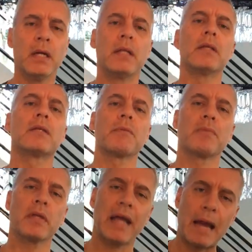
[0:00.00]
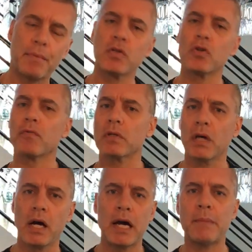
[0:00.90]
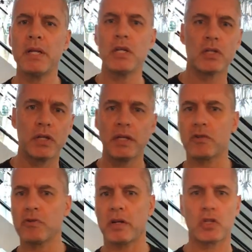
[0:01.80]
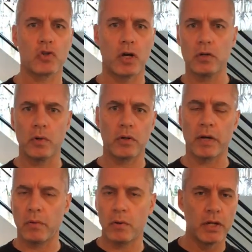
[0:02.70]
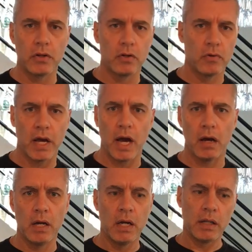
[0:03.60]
This is something that happens over time. In each city, they try to struggle with, okay, what do we need to do now?